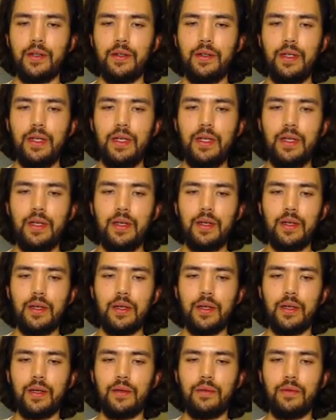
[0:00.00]

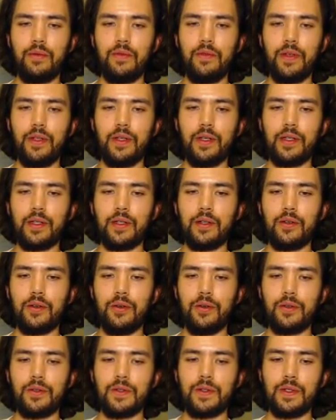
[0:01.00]
I have a feeling that
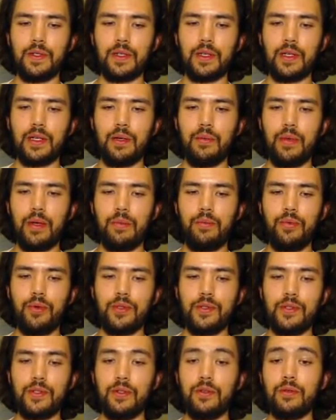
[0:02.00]
Curse is going to come up
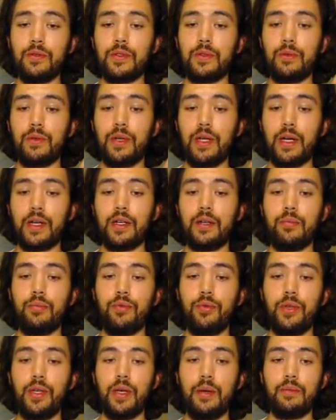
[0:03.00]
pretty soon, so we're not going to
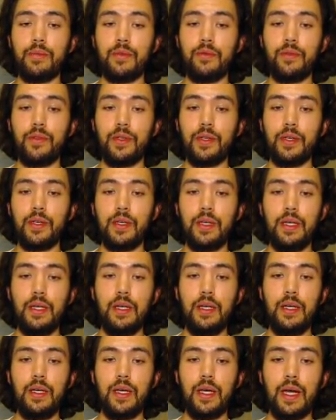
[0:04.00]
preemptively
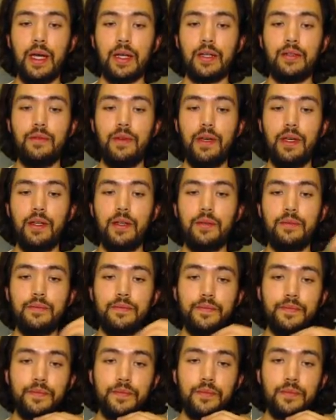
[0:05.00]
activate it.
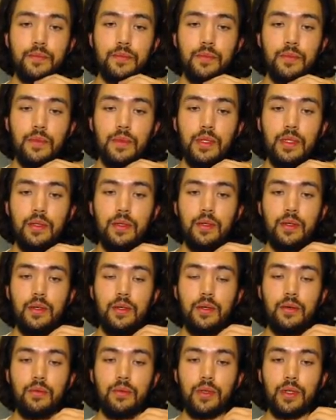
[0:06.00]

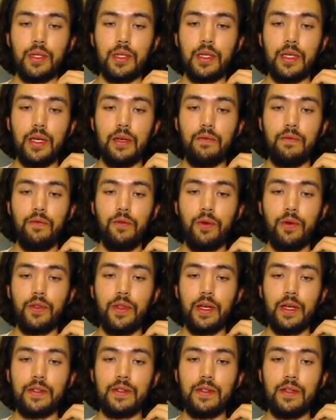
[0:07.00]
We're going to gain
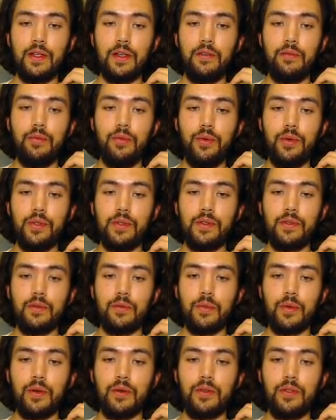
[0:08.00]
4,000 life points
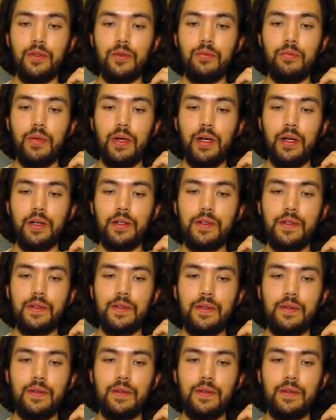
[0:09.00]
from our 2 bugs.